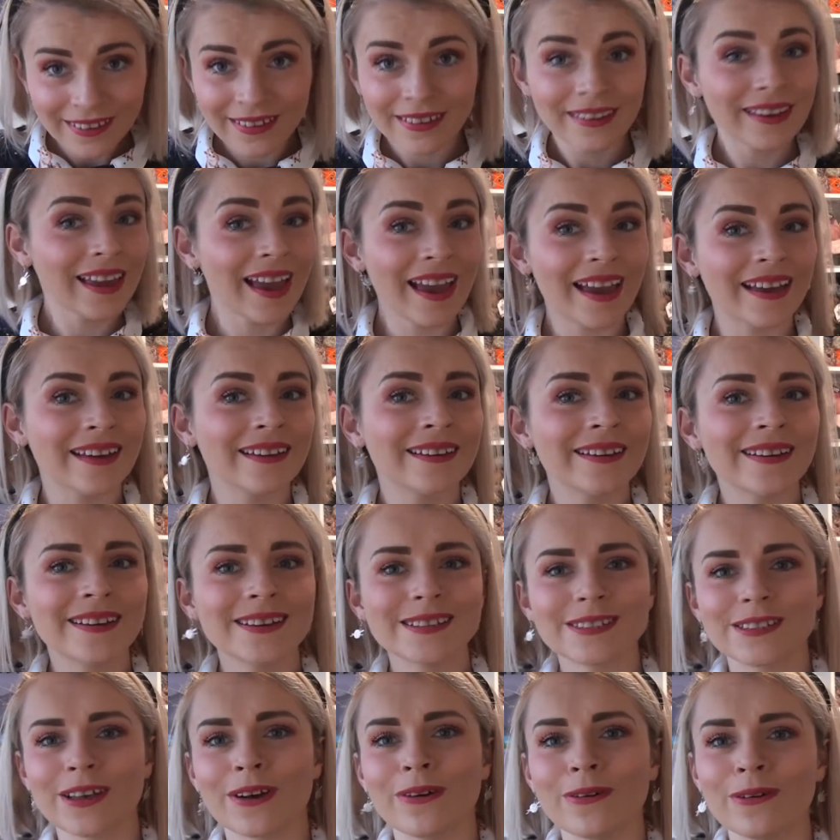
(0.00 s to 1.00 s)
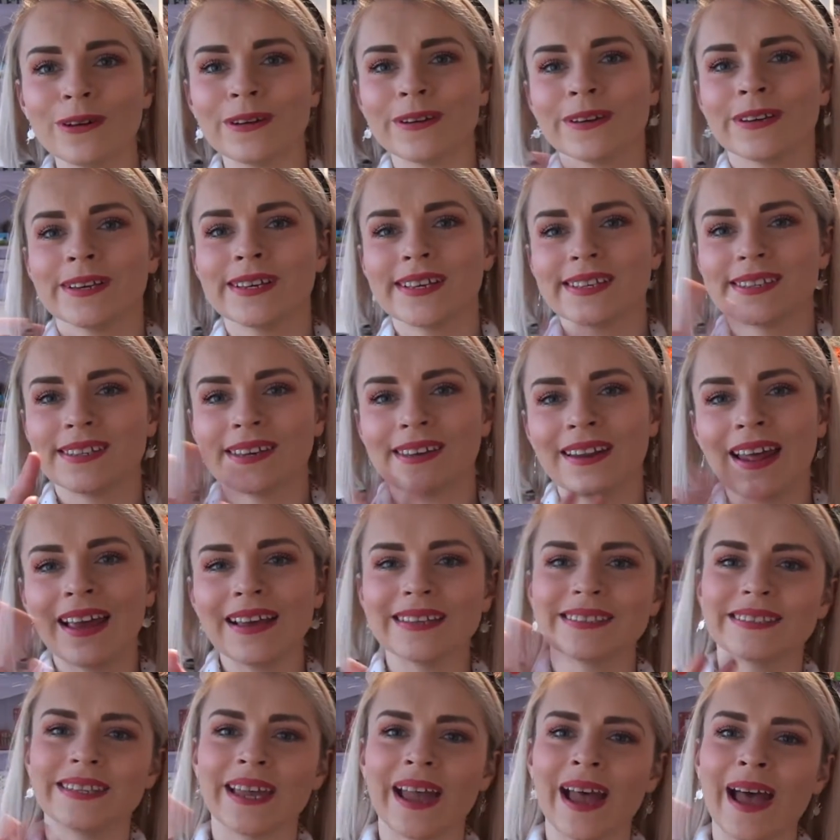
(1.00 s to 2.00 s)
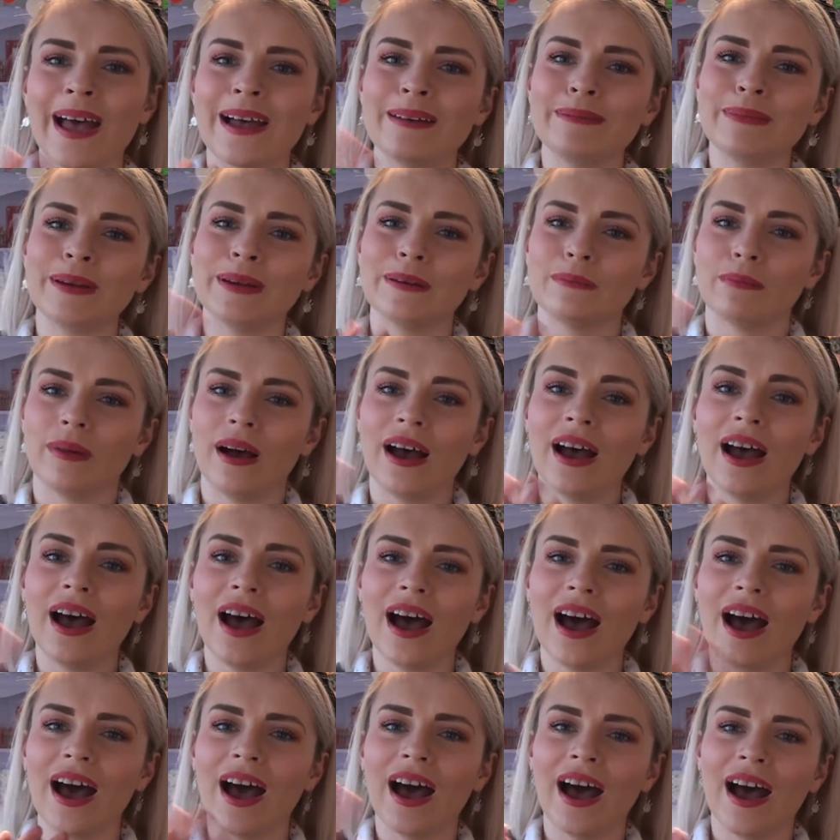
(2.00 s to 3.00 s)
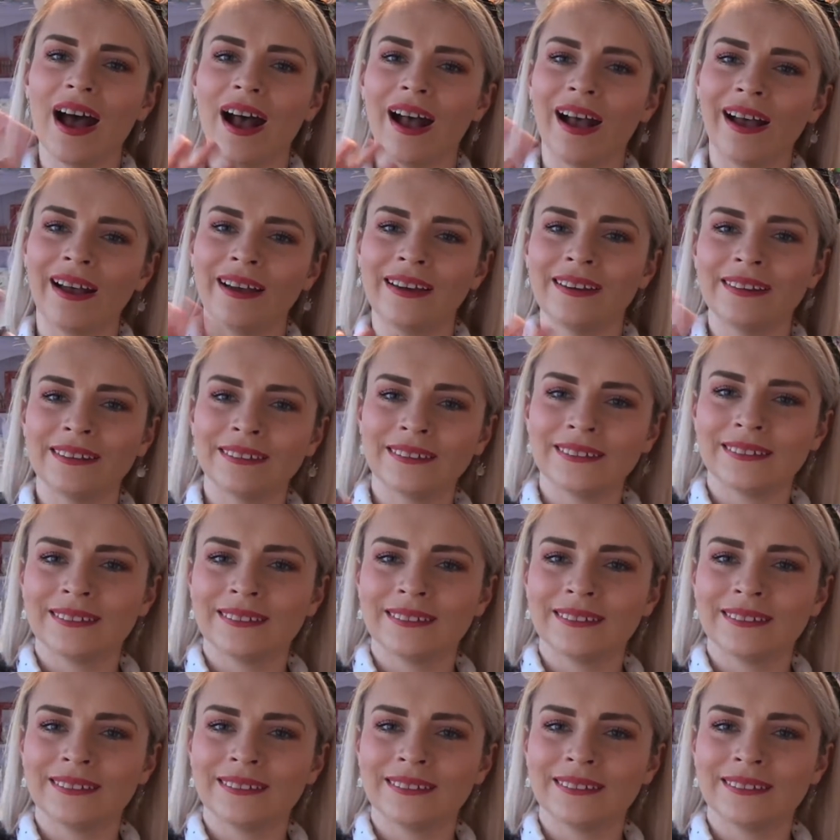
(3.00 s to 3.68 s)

Yeah, so see you next time. Bye.